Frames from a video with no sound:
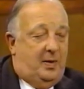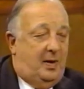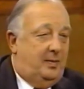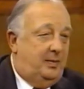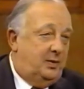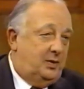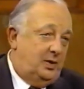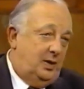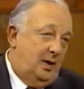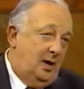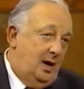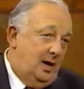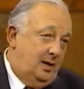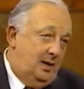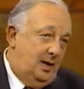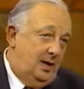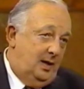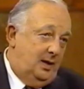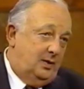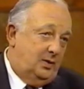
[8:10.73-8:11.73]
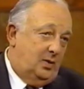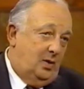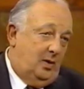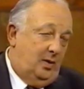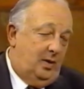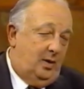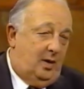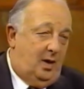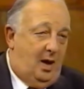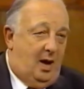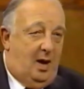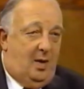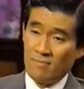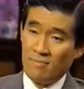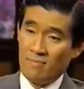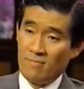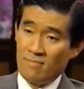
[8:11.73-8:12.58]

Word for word: publishing ideas all the time.